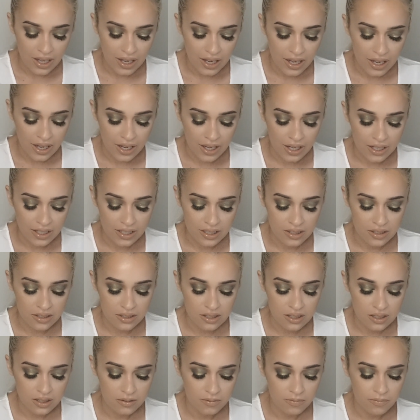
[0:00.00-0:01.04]

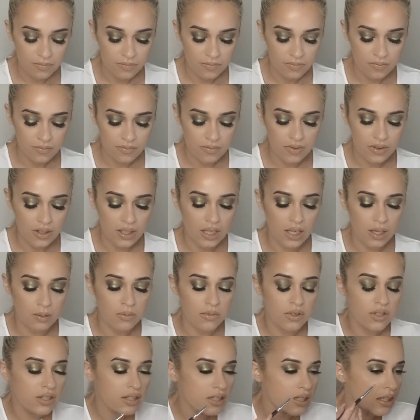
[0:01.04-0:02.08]
And
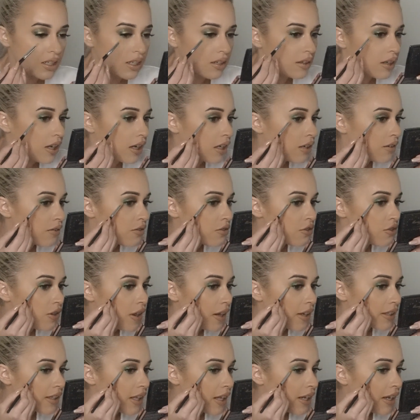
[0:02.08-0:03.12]
I'm just going to kind of
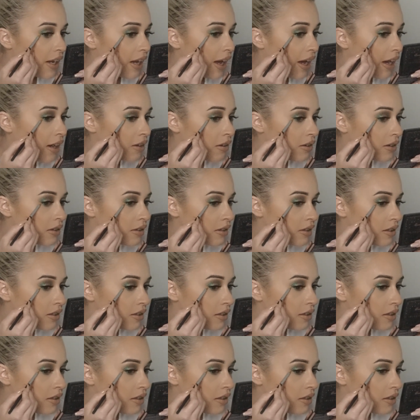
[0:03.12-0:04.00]
drag that out